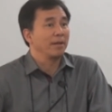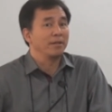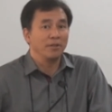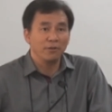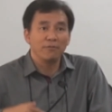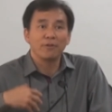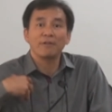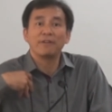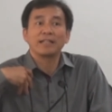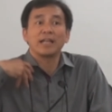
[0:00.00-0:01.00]
And you know for
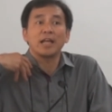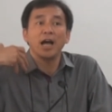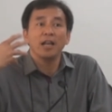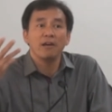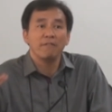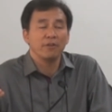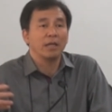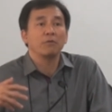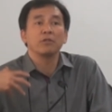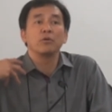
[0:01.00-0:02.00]
a fact that I love you
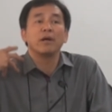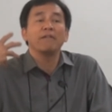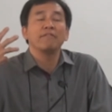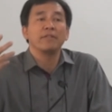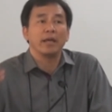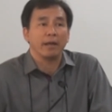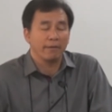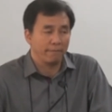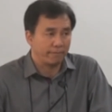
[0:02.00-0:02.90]
and I will do everything